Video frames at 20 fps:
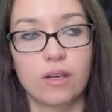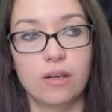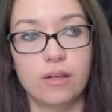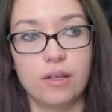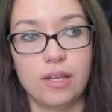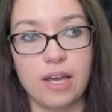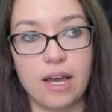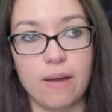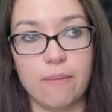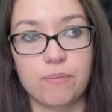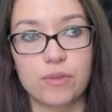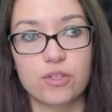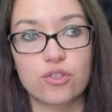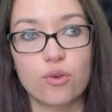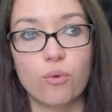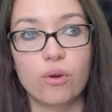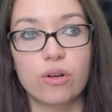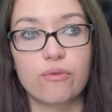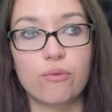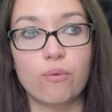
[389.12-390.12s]
Yeah. So
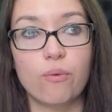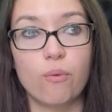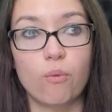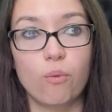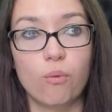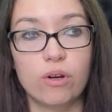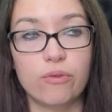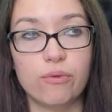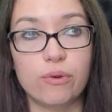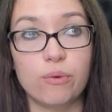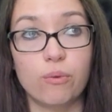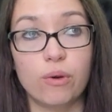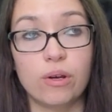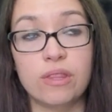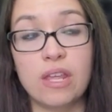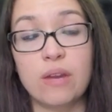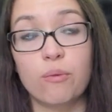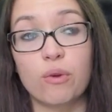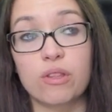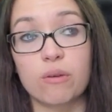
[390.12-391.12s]
what if we and
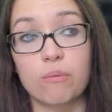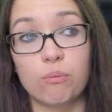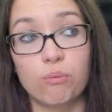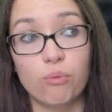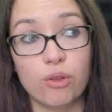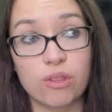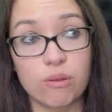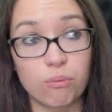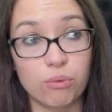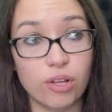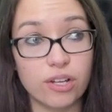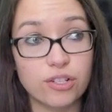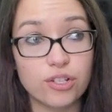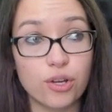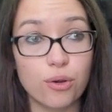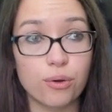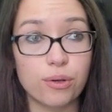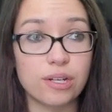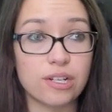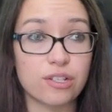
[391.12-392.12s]
then with a blood
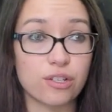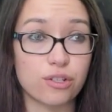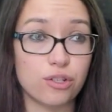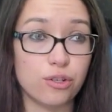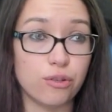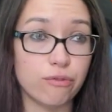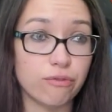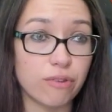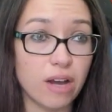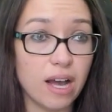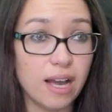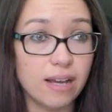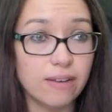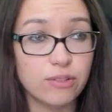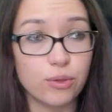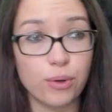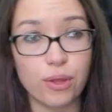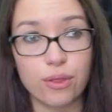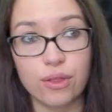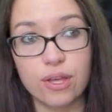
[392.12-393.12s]
token it's a 2/5? Do
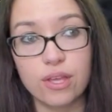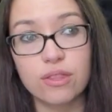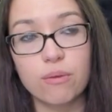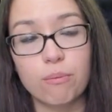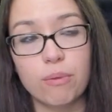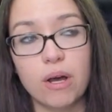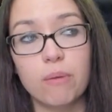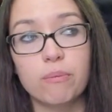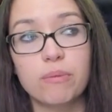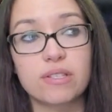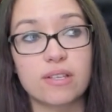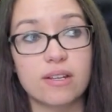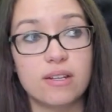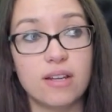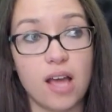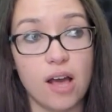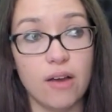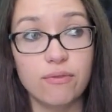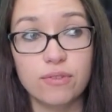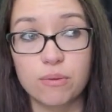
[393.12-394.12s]
we think the pump is
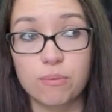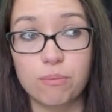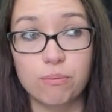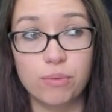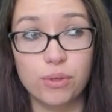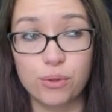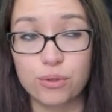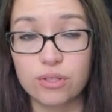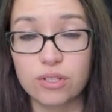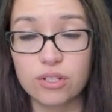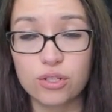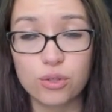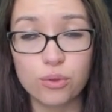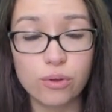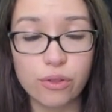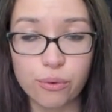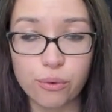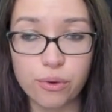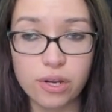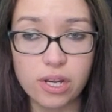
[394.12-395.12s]
enough to boost it to a
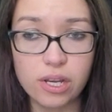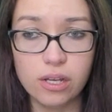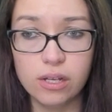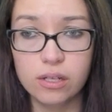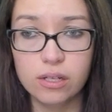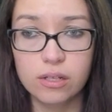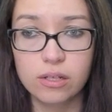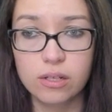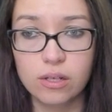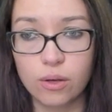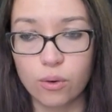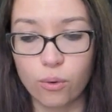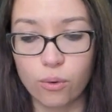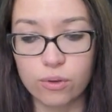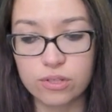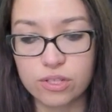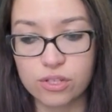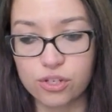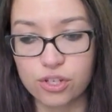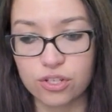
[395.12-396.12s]
3, or
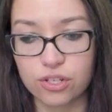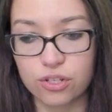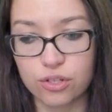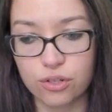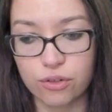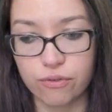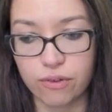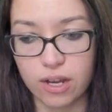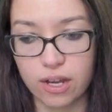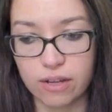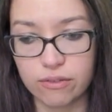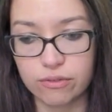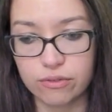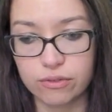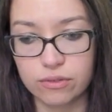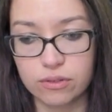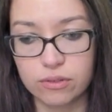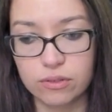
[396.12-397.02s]
is it just a 2/5?